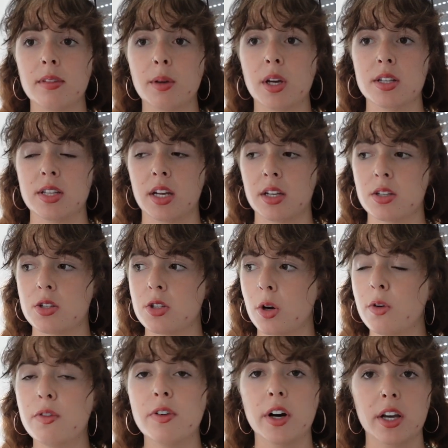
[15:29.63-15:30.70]
because that is
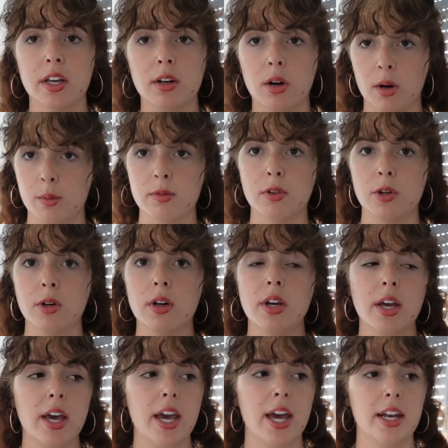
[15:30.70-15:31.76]
so fucking harmful,
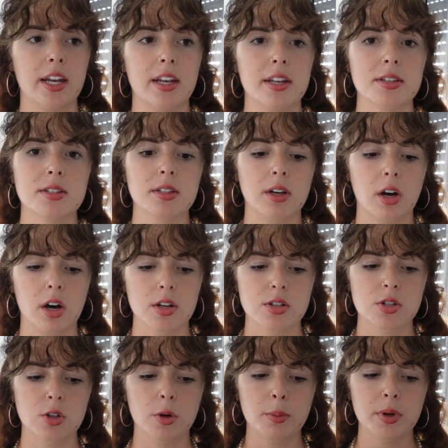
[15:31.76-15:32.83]
and it has caused
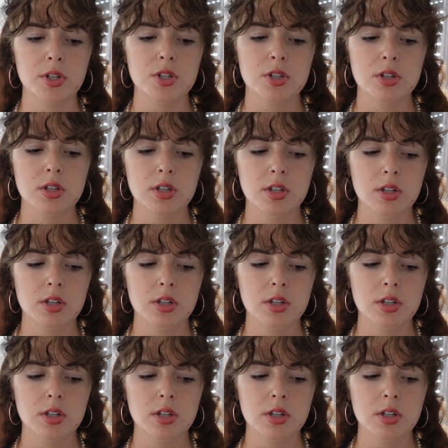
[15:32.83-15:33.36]
so much